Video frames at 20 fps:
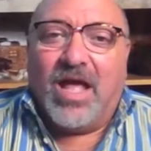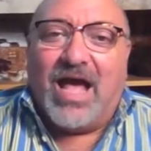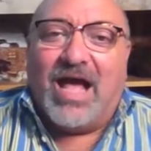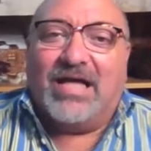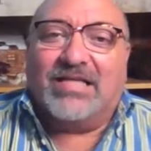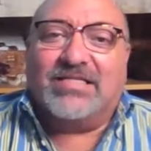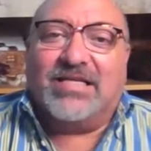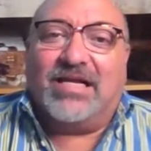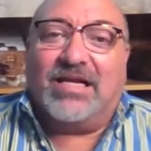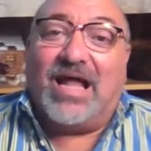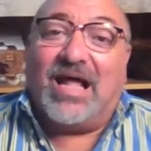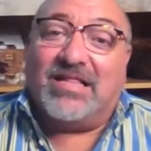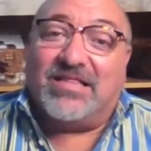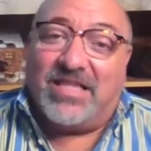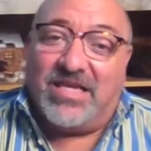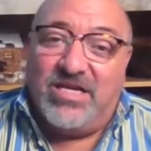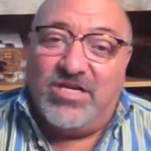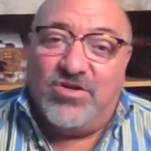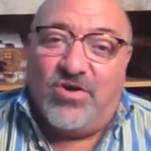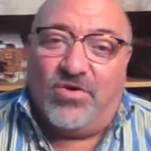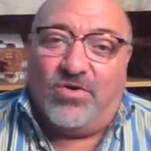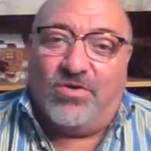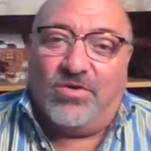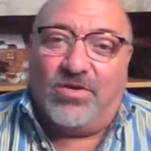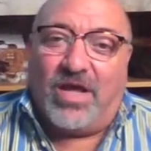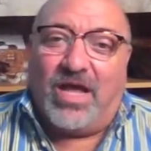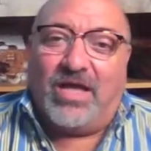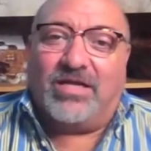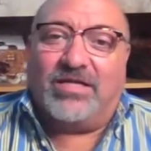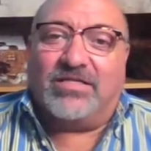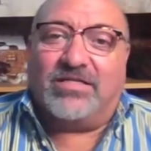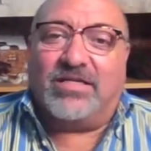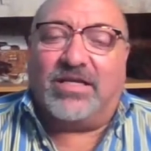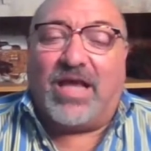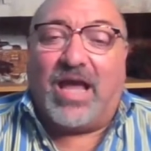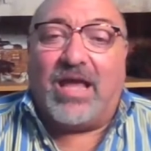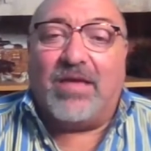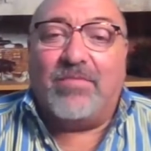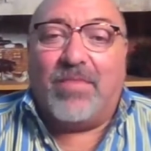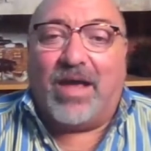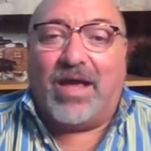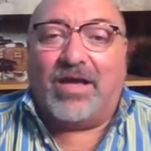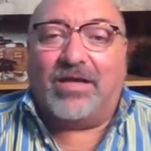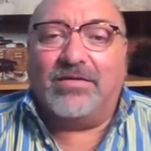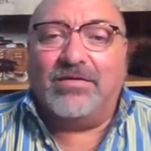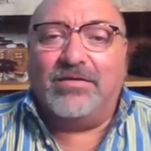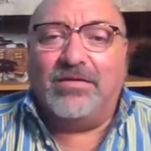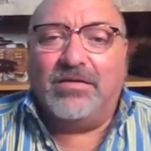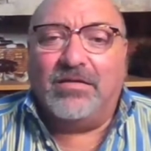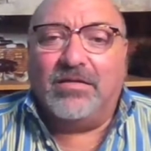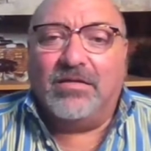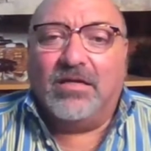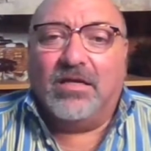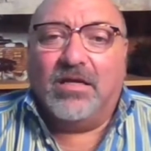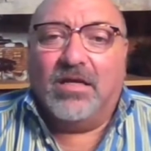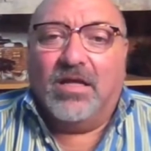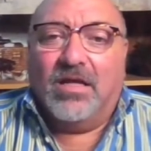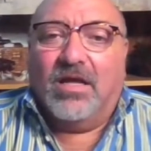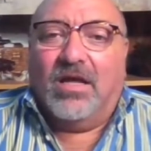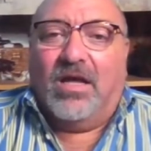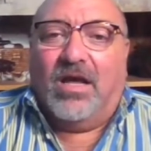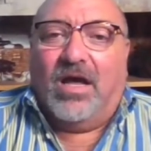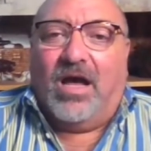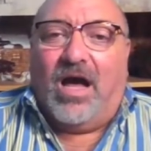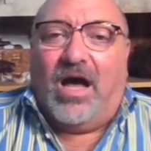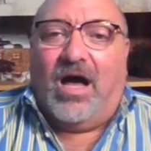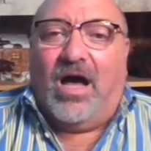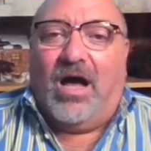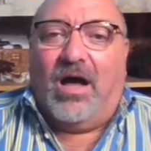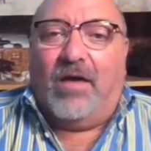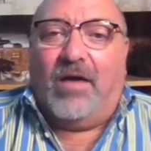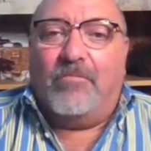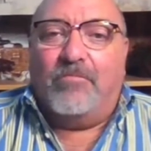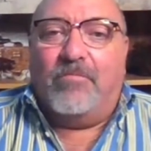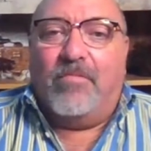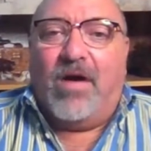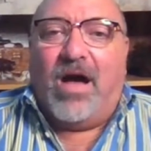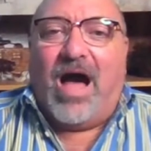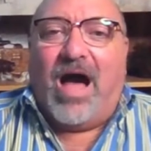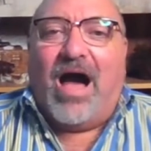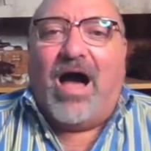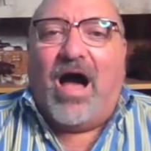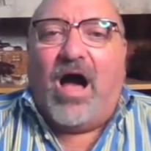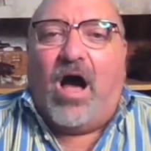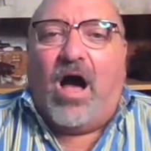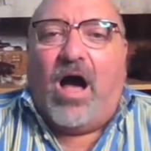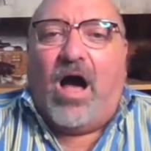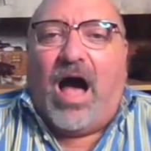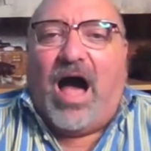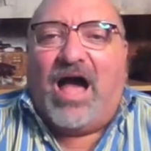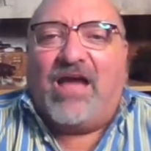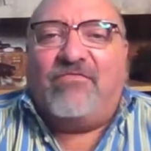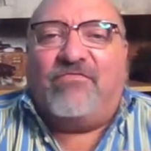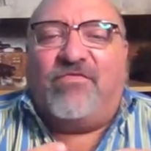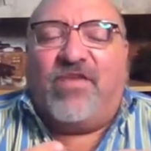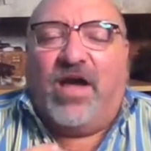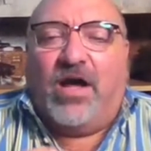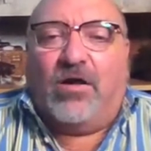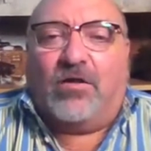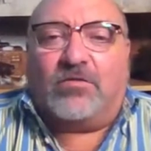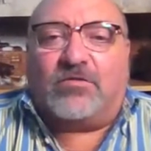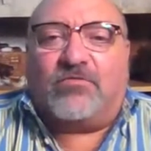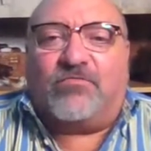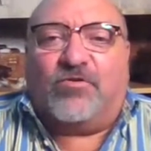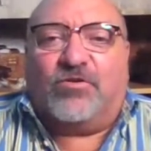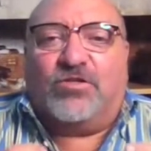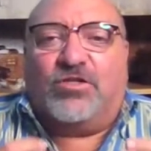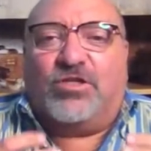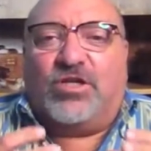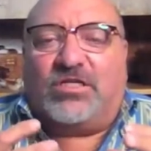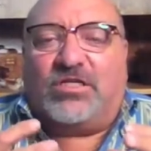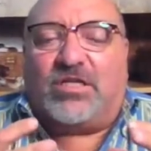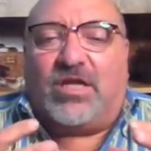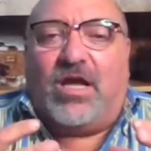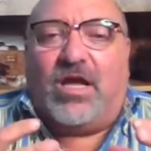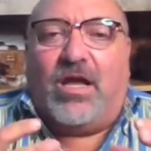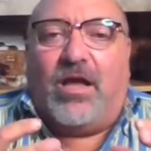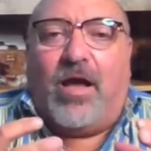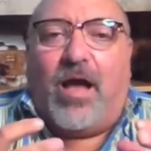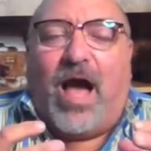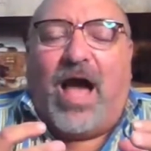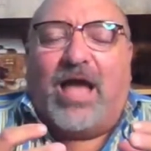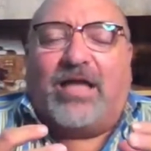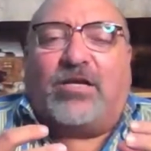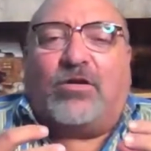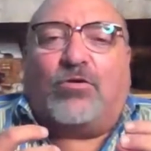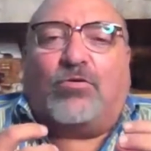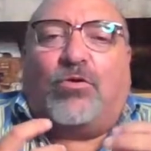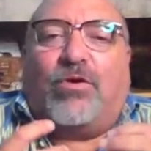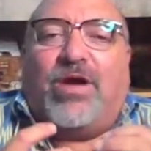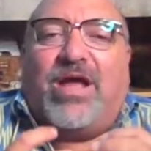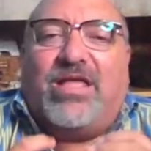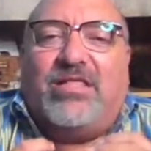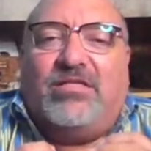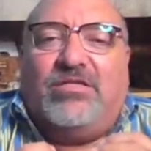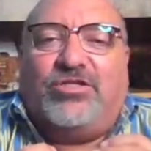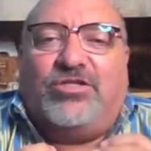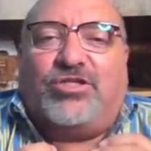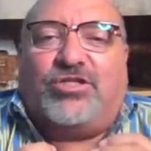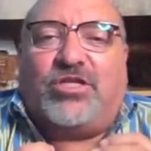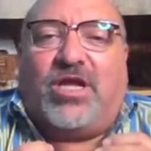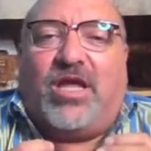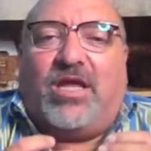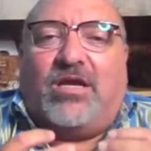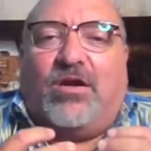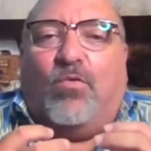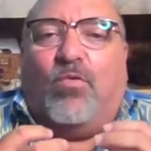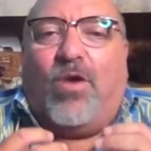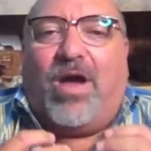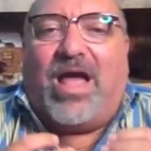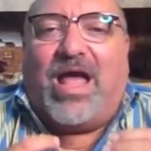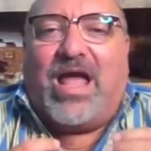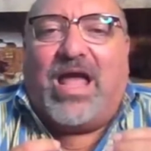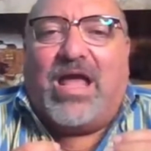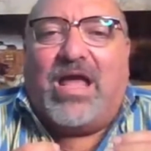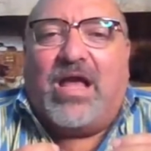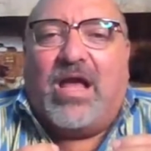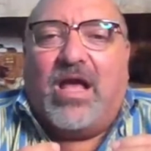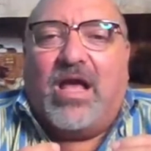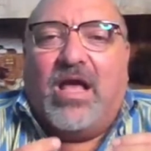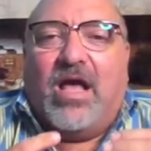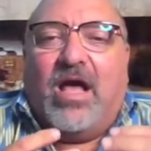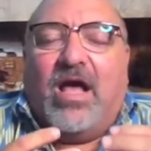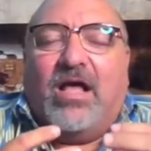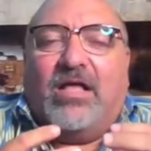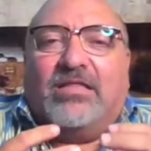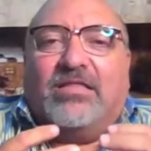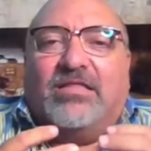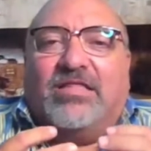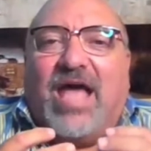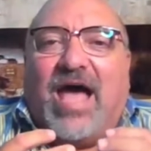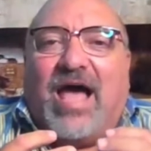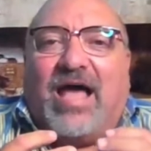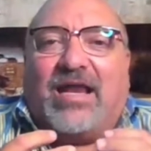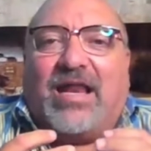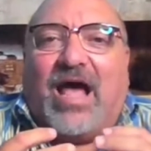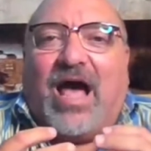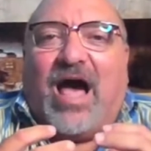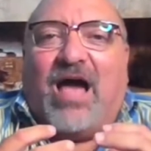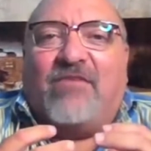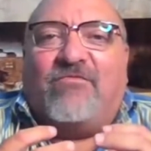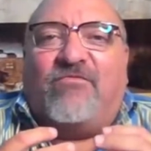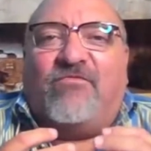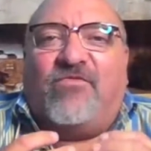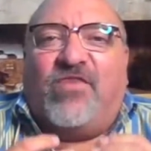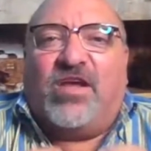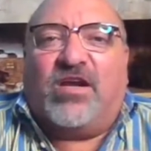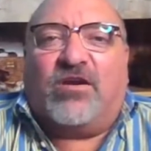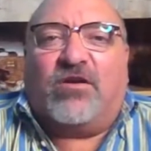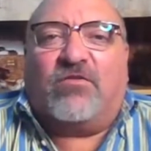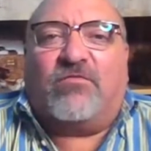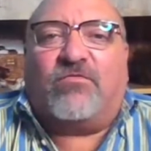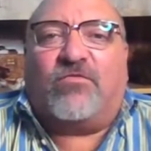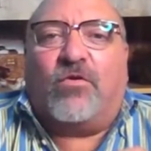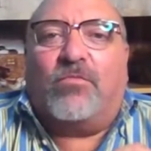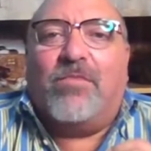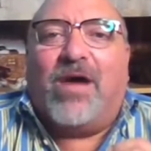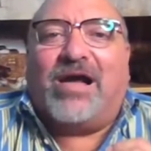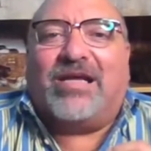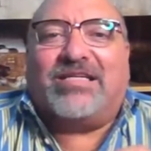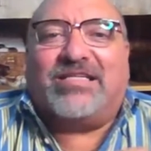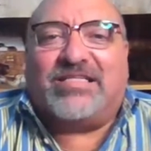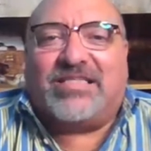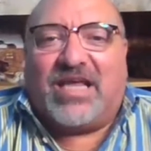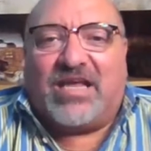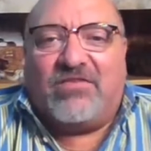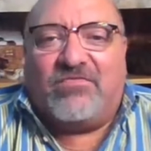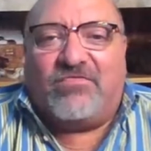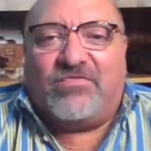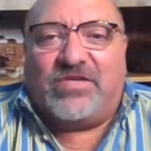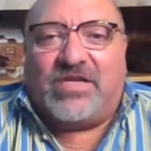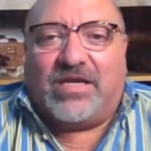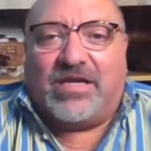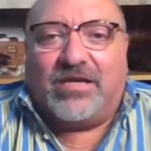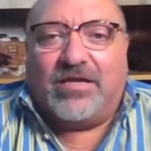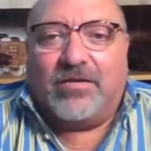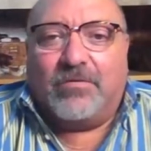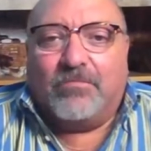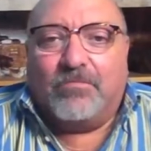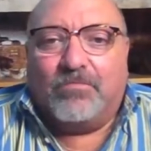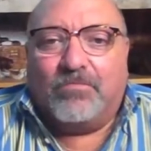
as a Latino and as a gay man, I felt I cringed in a way that I feared for my safety